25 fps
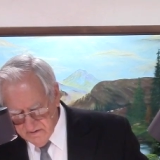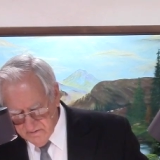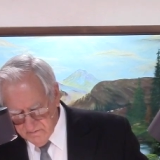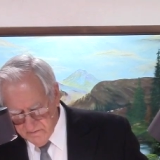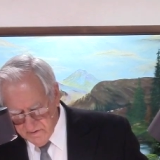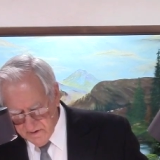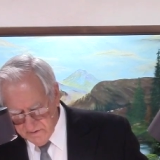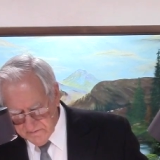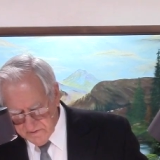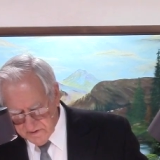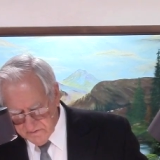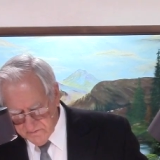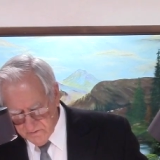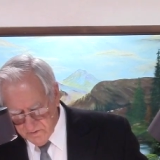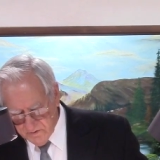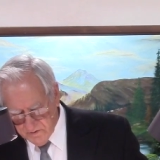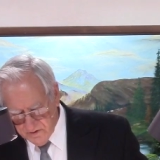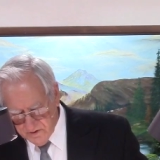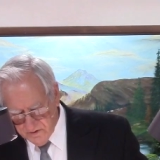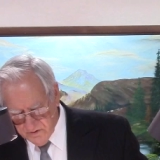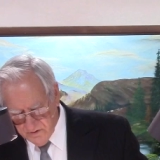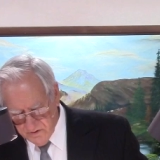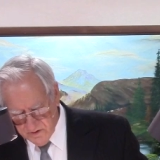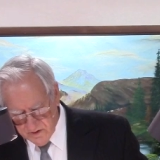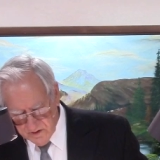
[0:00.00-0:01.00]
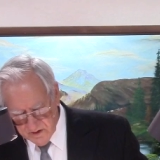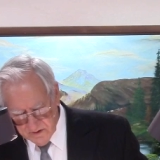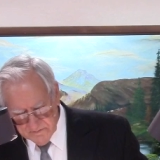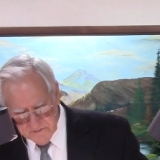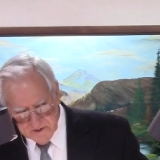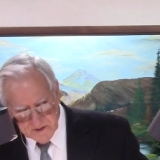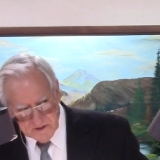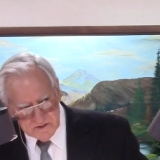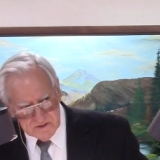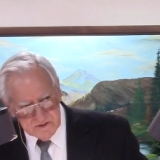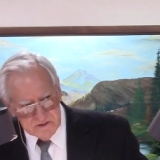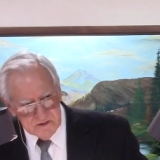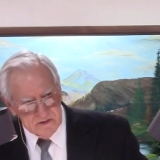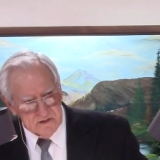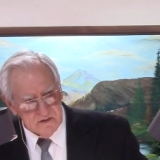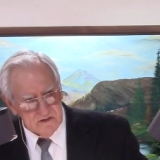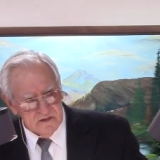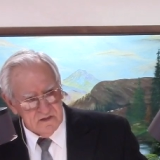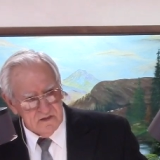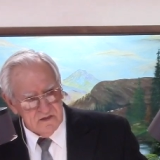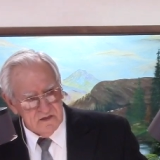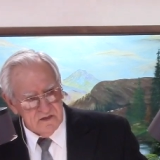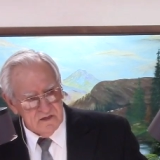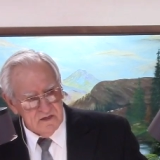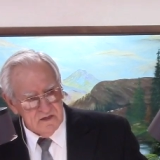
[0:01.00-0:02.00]
women wore ornaments,
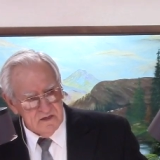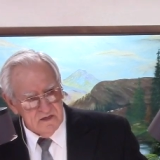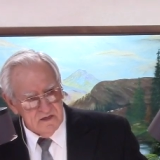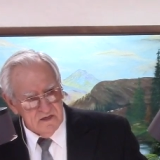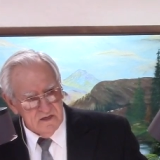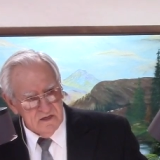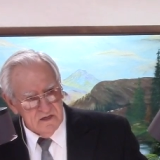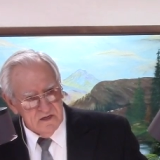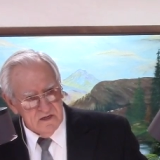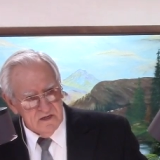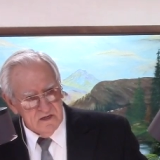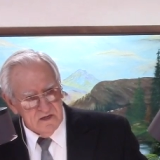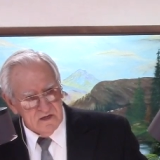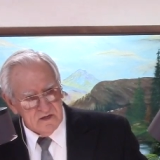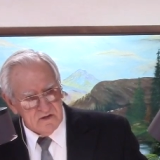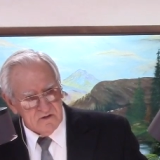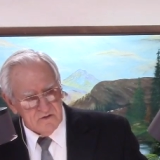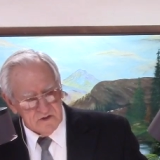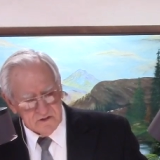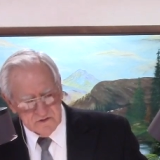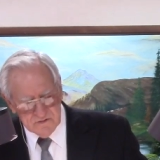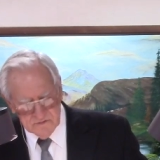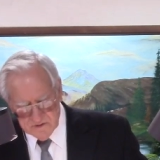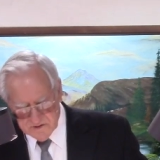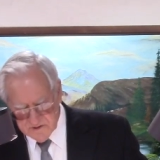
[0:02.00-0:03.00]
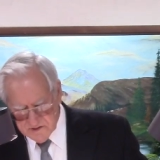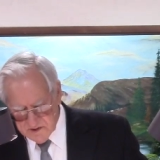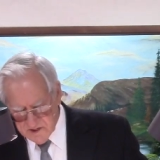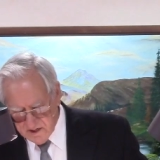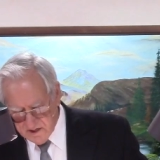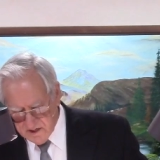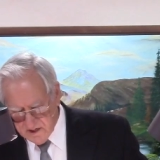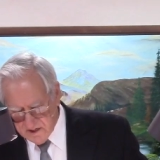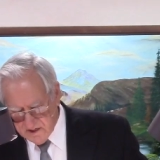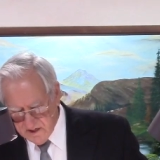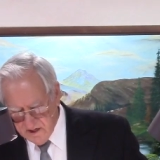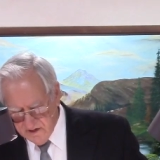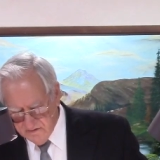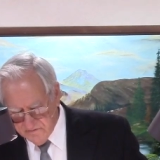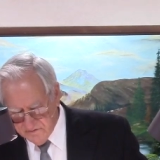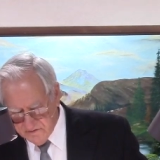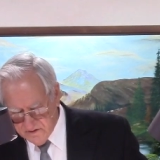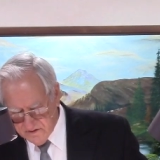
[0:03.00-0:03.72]
of course, which they could give